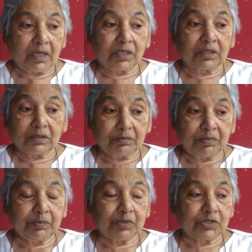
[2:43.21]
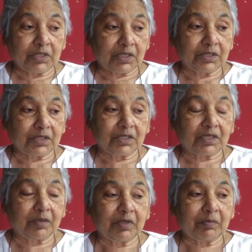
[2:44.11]
and people started
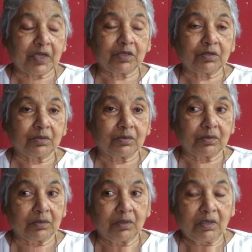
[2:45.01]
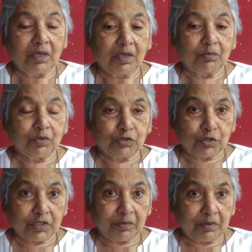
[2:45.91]
coming back to
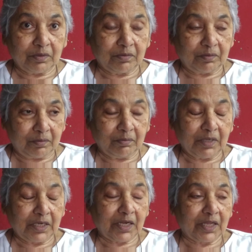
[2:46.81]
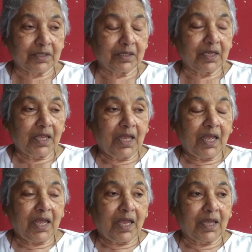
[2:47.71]
Portugal, mainland.
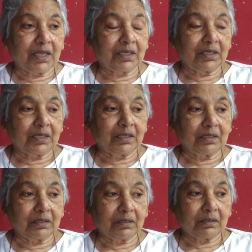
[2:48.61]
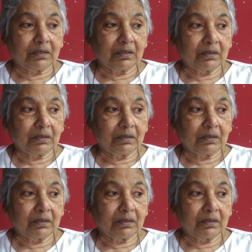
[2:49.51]
And there